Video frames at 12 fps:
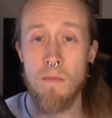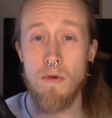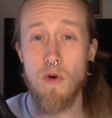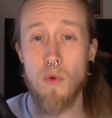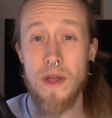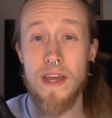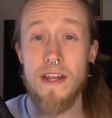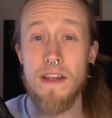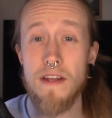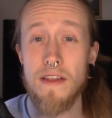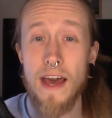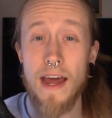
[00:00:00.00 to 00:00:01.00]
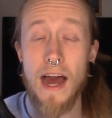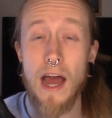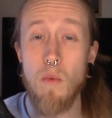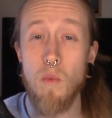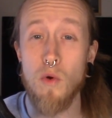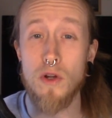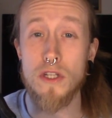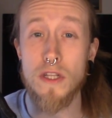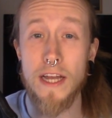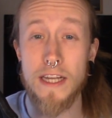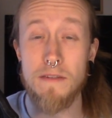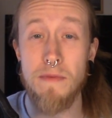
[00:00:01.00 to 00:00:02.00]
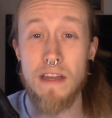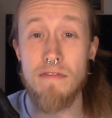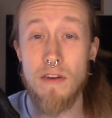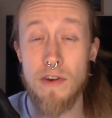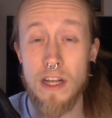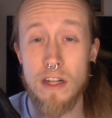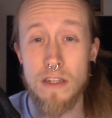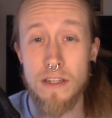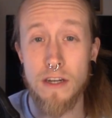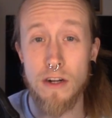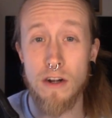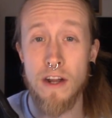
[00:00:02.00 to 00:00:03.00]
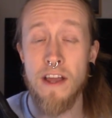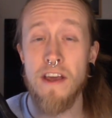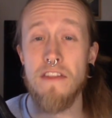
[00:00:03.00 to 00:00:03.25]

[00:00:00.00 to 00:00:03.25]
Before we get into that, I would like to make it very clear